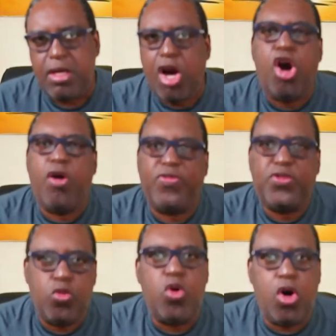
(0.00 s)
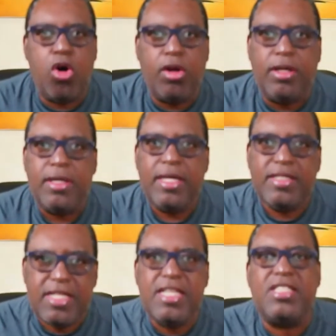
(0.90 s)
After all,
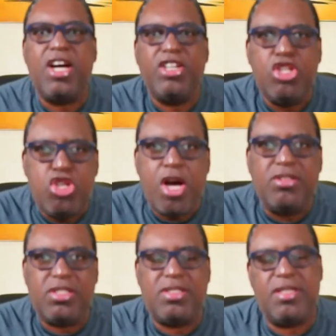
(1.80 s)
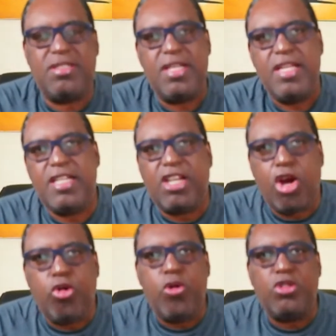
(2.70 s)
these are the youngsters that
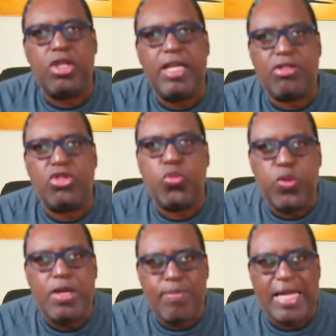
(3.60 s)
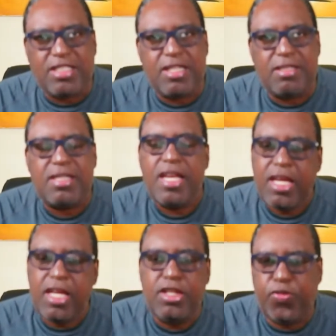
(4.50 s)
are going to let us win matches
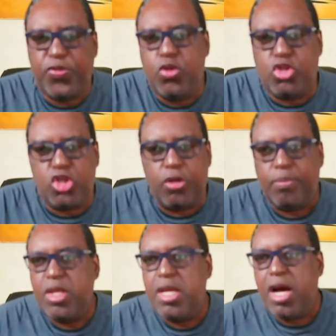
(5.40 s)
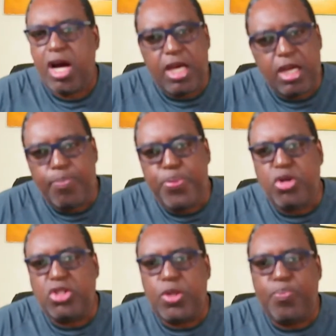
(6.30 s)
in the future. Another
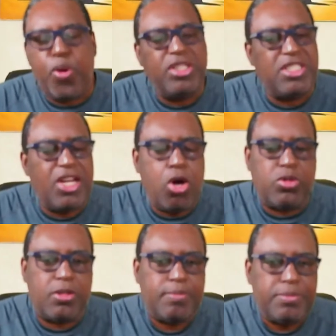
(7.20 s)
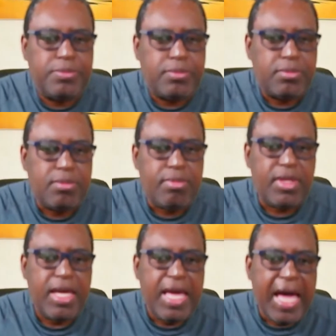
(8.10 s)
person pointed out,
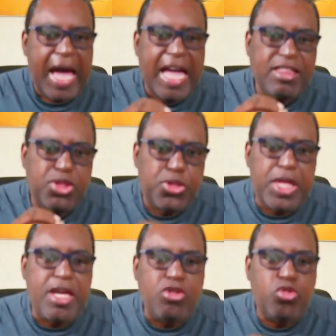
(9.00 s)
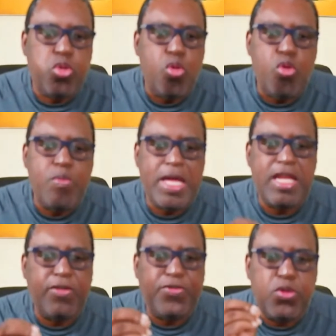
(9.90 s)
I think too many
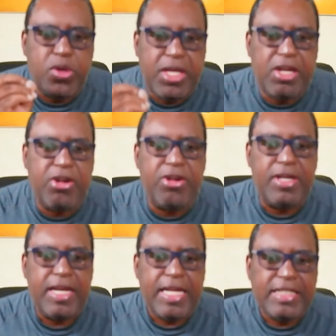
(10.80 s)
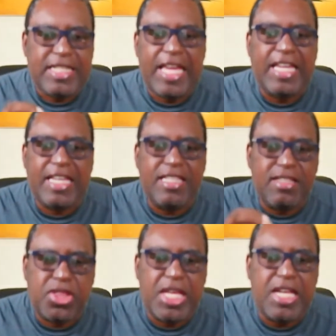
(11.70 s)
of you here taking
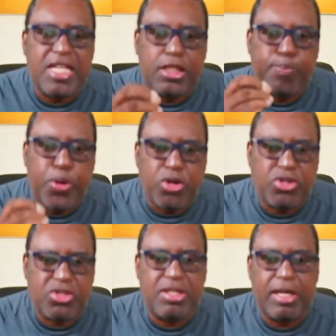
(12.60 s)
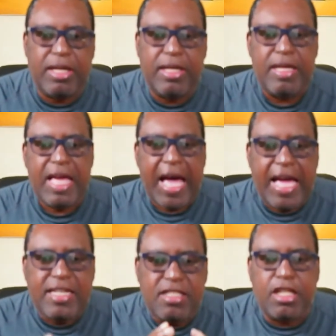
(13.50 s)
things personal
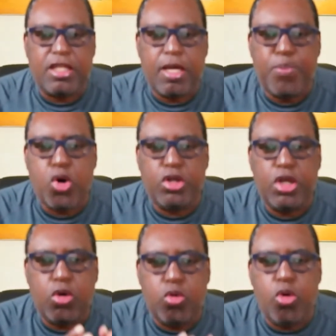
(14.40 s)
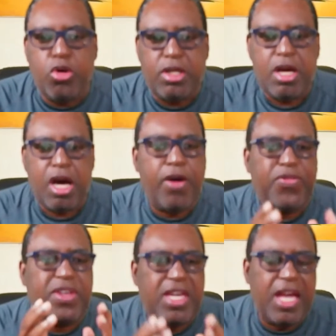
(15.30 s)
and not about the good
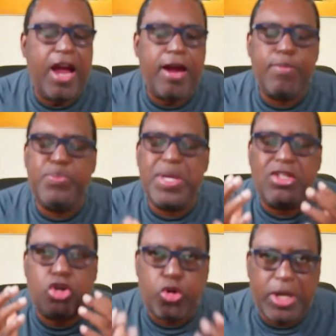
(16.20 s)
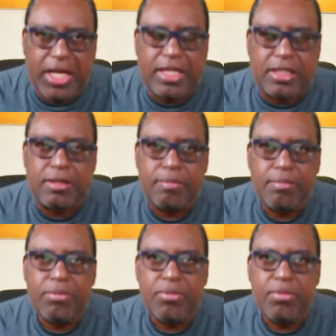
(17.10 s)
of Caribbean cricket.
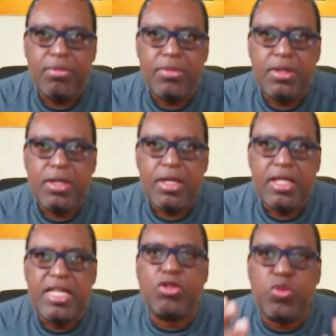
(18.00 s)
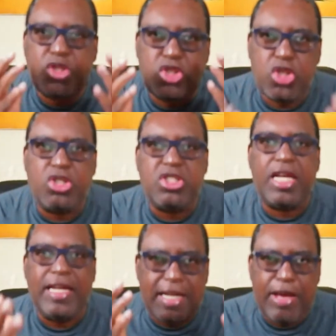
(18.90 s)
That was such a
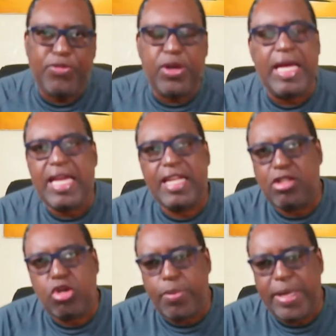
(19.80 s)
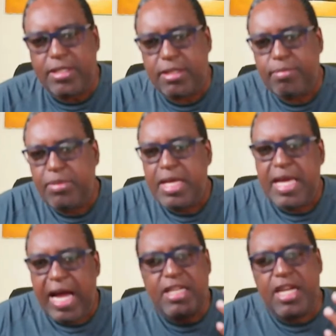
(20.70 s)
level-headed comment.
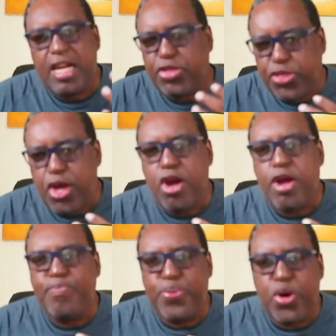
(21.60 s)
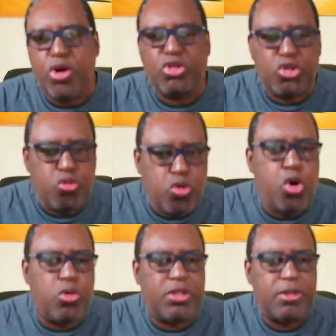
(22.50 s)
And then a third person
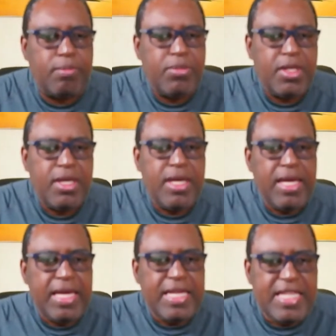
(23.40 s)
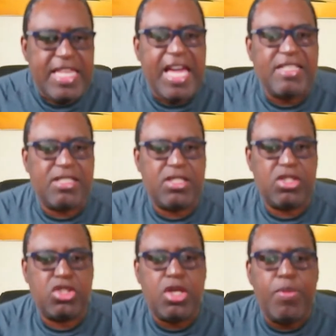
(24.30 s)
wrote, yes,
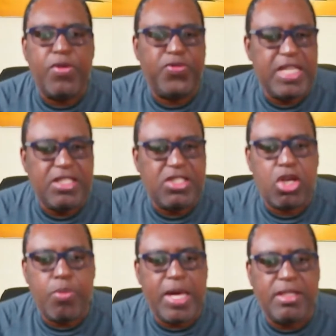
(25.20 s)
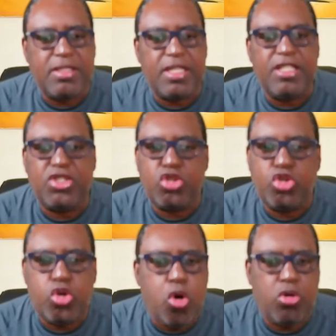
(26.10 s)
some of these comments is
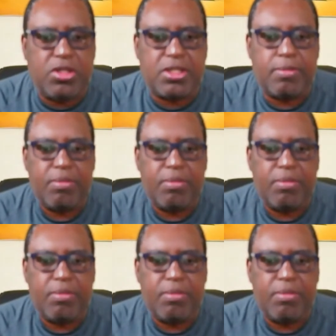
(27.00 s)
trolls.